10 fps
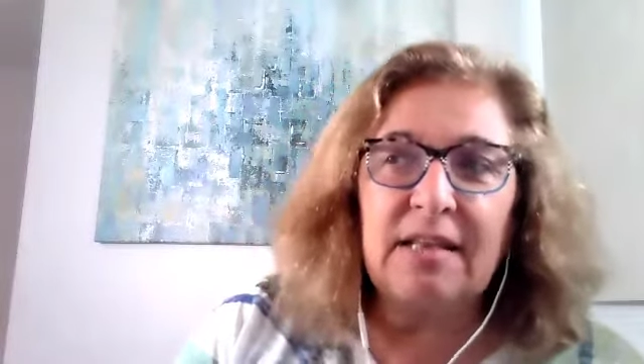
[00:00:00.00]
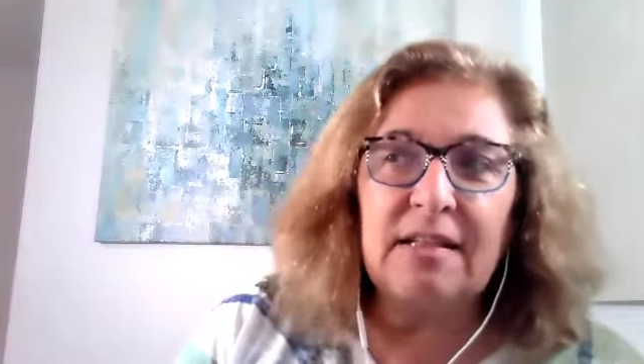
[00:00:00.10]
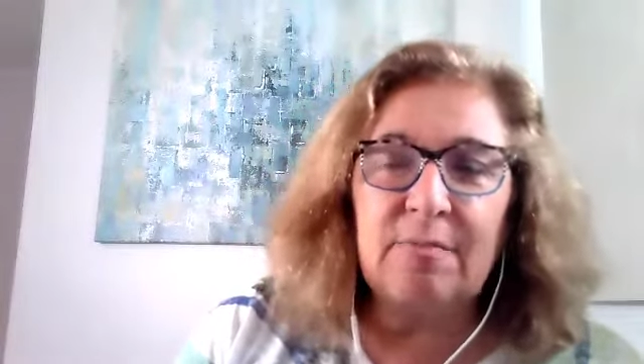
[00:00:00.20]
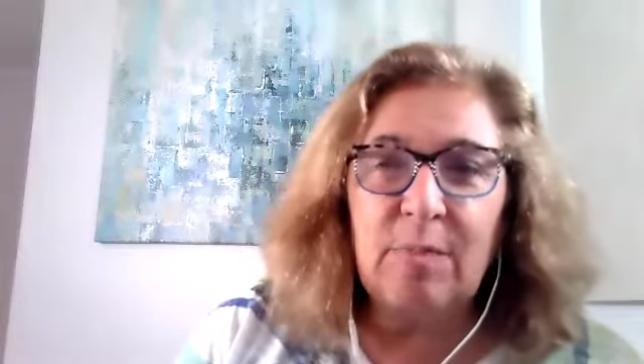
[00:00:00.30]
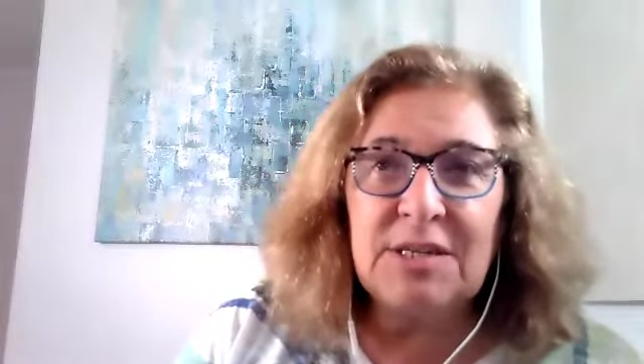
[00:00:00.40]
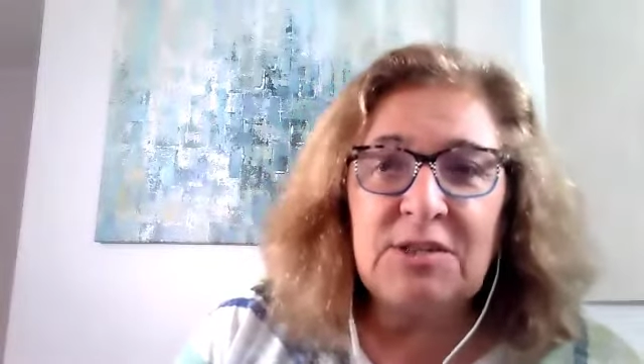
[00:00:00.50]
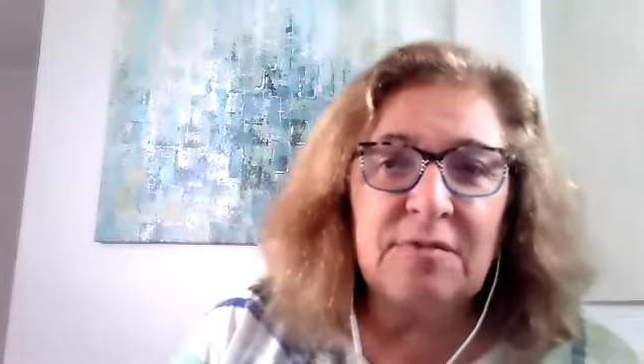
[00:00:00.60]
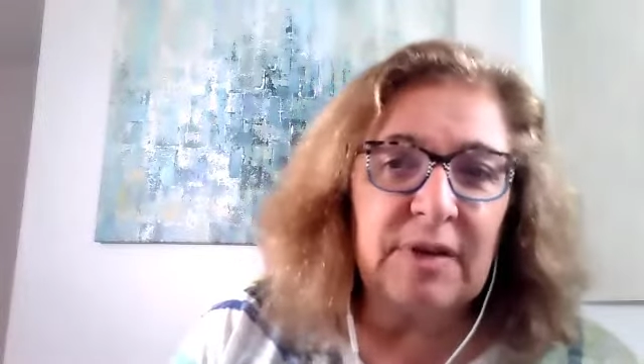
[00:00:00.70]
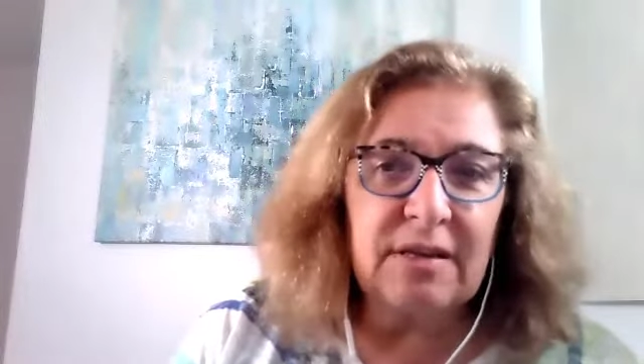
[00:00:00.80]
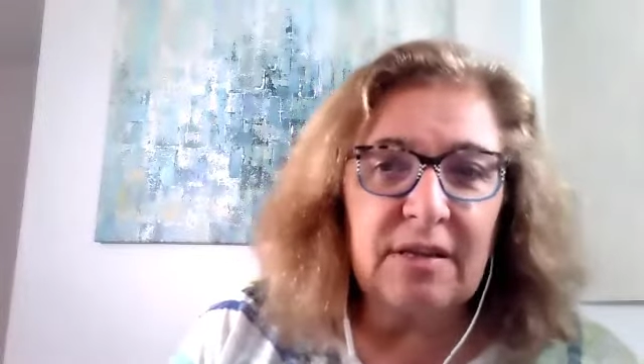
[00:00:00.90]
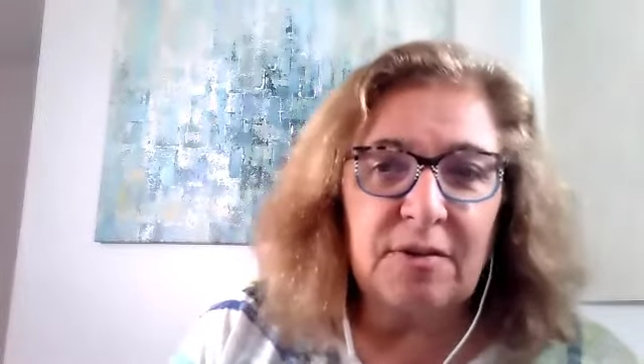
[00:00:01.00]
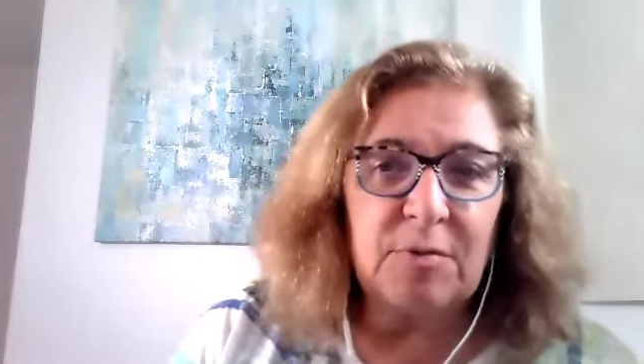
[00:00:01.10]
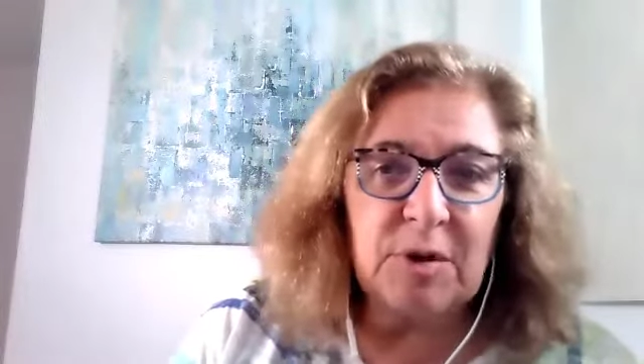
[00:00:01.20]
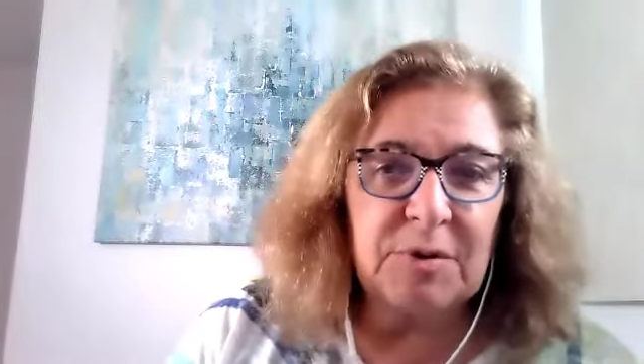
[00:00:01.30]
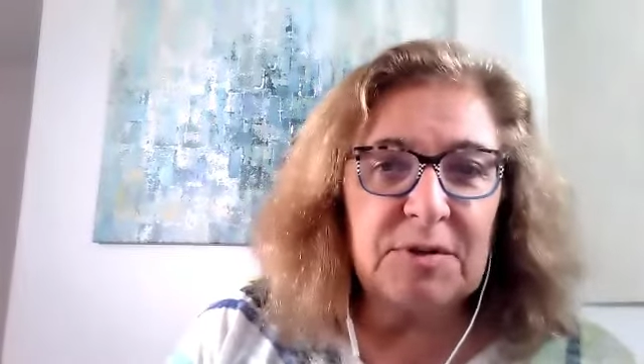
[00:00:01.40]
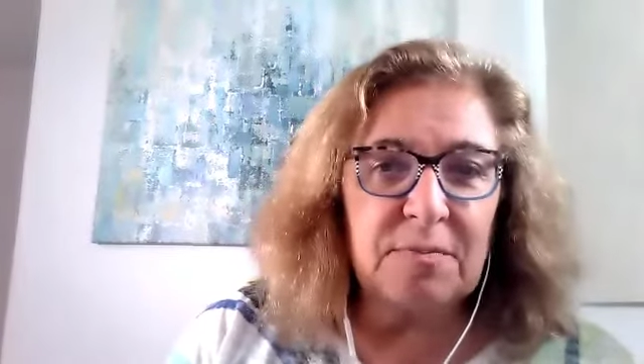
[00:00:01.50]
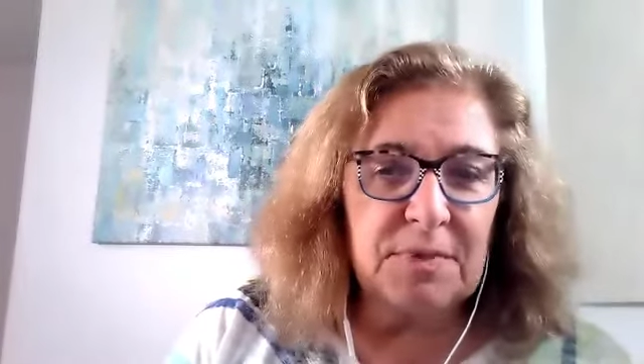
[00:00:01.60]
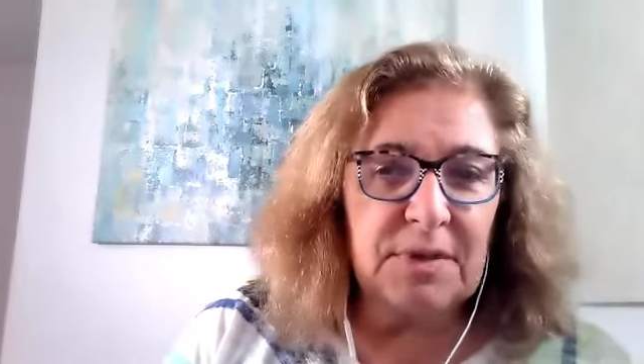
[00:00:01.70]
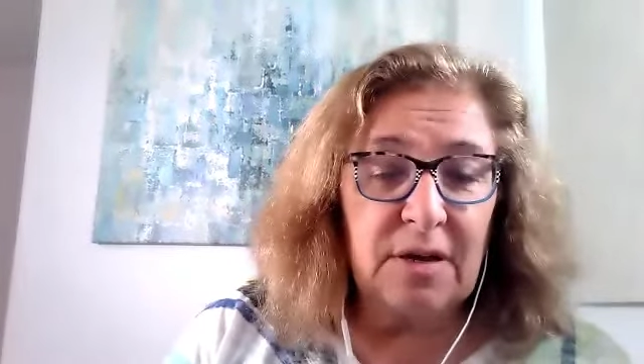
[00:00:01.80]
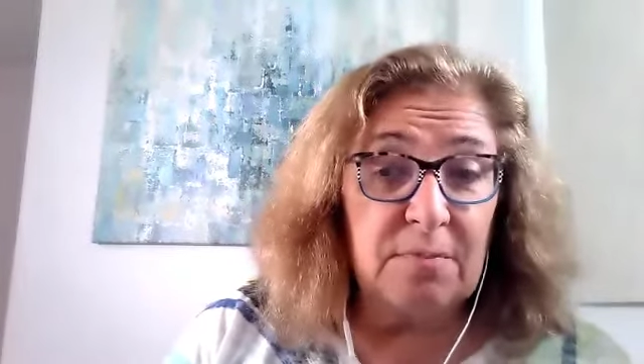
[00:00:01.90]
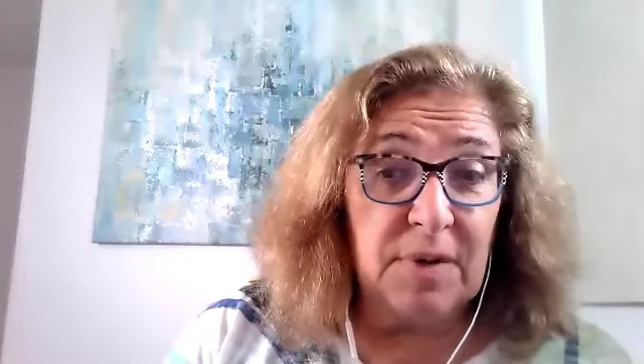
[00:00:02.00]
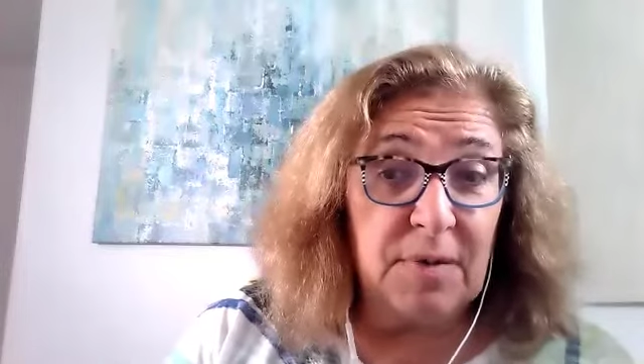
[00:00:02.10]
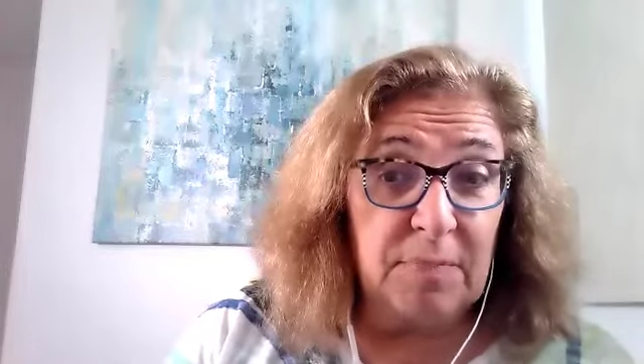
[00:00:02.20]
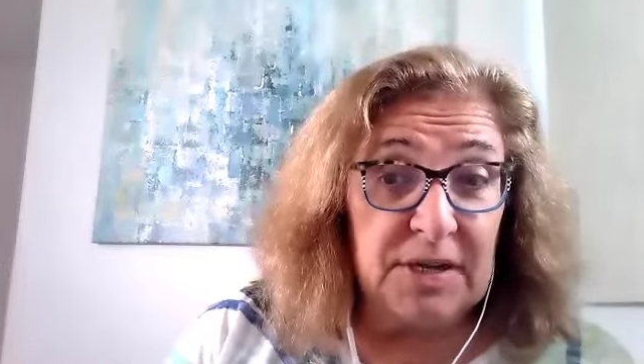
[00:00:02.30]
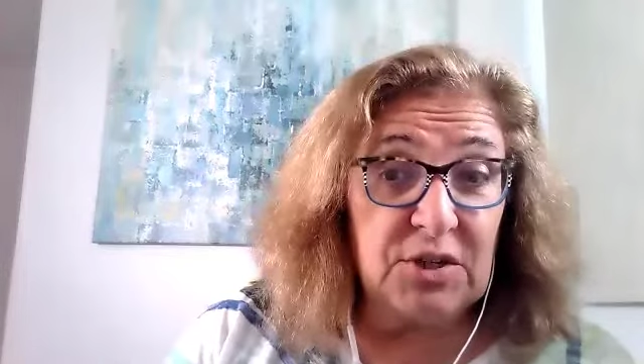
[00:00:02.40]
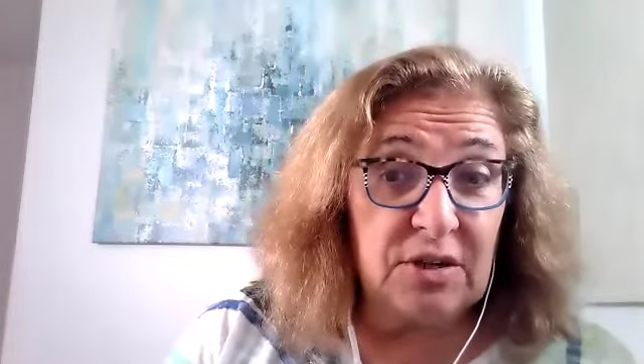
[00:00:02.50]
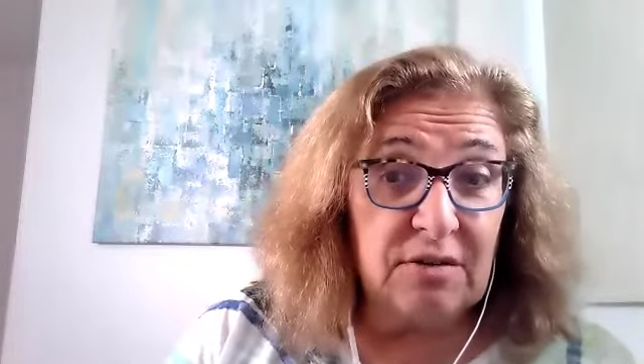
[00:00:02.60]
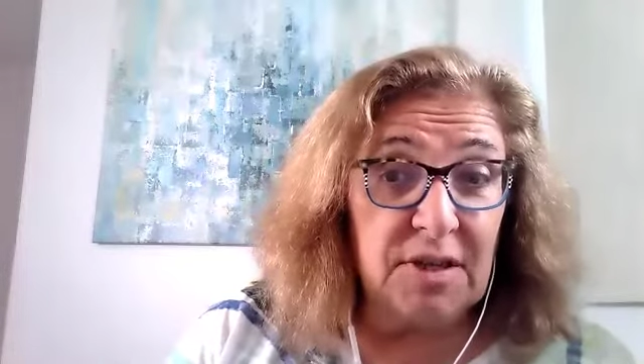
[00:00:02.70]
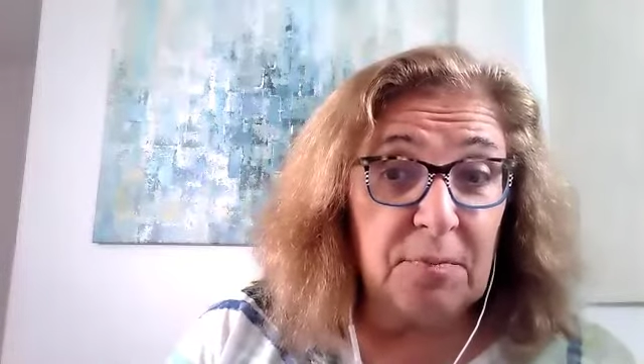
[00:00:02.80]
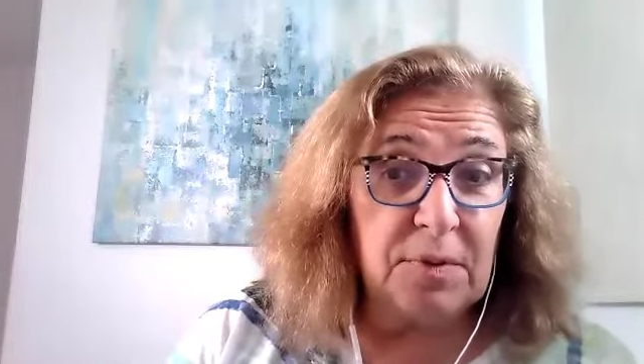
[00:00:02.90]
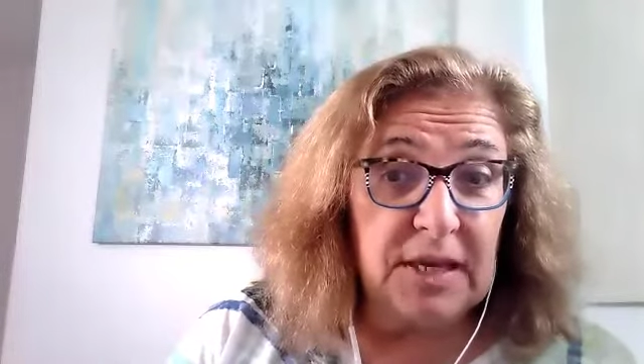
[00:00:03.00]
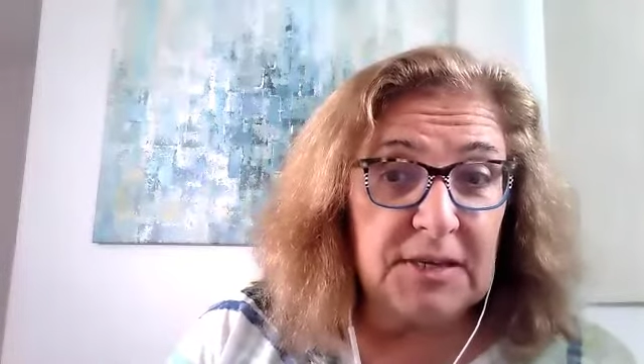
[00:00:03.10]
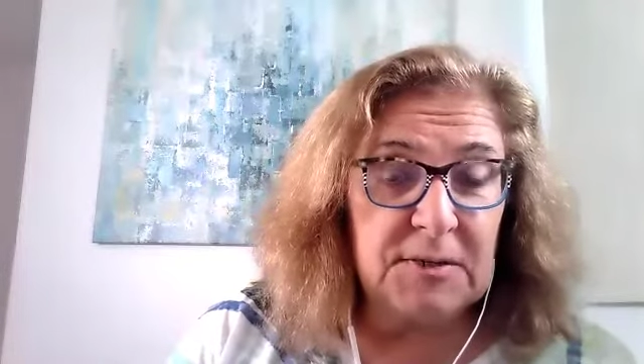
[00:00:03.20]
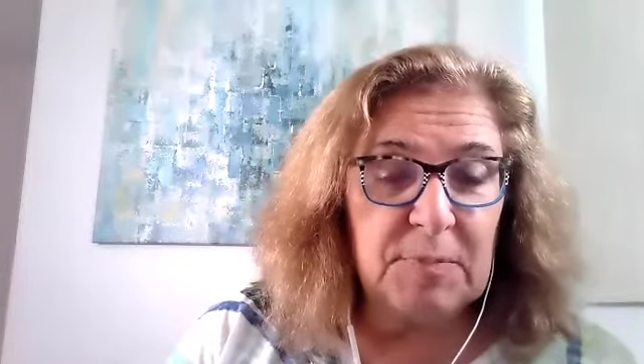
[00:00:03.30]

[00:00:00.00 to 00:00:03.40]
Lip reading: Much of it, there's always a budget in place,